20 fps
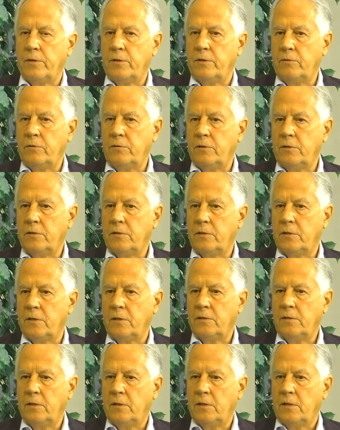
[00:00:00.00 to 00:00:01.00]
like you did,
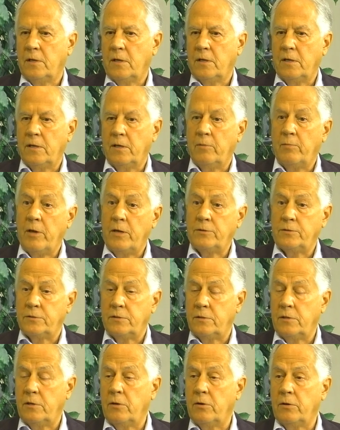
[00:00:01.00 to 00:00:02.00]
uh, and
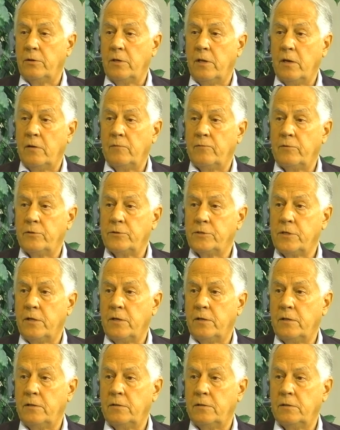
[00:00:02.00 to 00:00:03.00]
imagine here in Calaveras
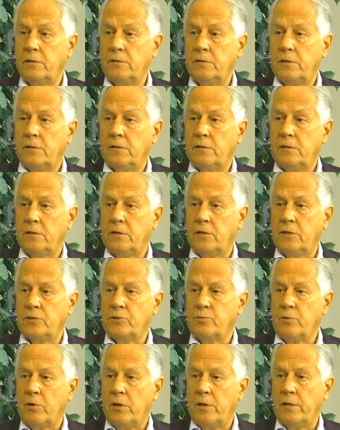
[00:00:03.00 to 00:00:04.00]
County, the the
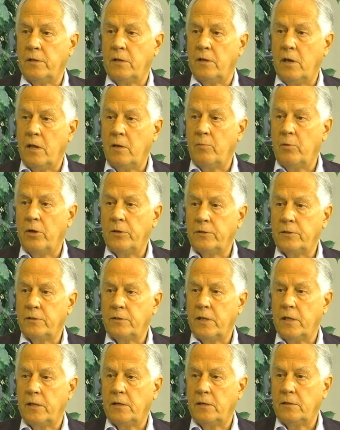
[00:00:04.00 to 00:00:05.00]
kids probably glom onto
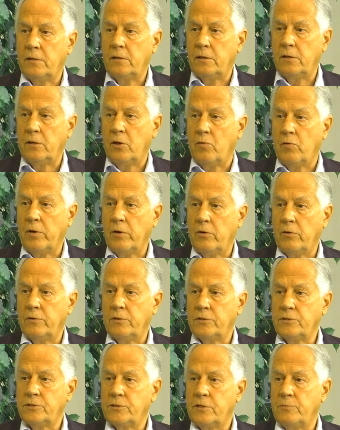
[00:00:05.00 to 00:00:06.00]
that a little quicker
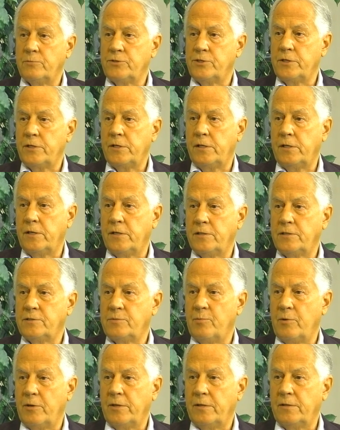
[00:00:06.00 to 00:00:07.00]
than some city
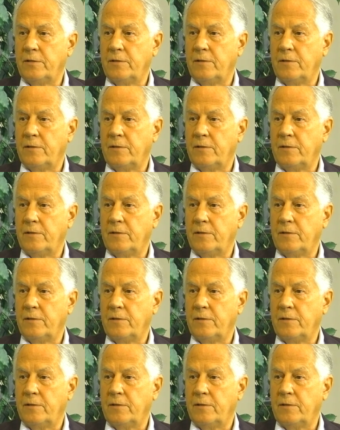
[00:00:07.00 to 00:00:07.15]
kids might.